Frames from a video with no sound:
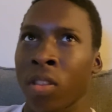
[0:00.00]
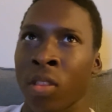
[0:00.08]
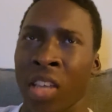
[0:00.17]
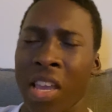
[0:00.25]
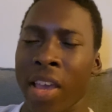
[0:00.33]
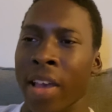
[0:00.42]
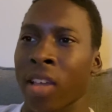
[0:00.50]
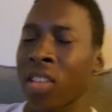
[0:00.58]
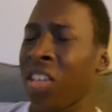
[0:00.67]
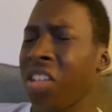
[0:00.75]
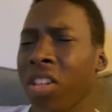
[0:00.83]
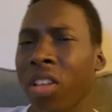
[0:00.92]
Diaz,
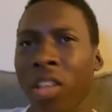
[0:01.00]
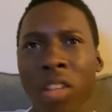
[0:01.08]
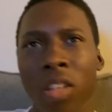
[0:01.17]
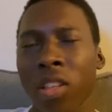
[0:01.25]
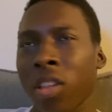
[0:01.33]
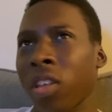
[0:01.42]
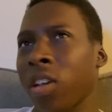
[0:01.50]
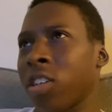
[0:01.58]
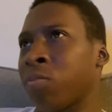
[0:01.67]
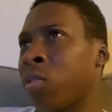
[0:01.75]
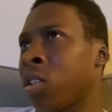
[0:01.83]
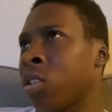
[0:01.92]
any of the
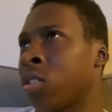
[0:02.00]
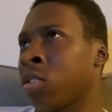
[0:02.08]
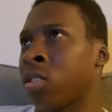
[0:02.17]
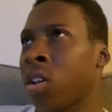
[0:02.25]
Diaz brothers,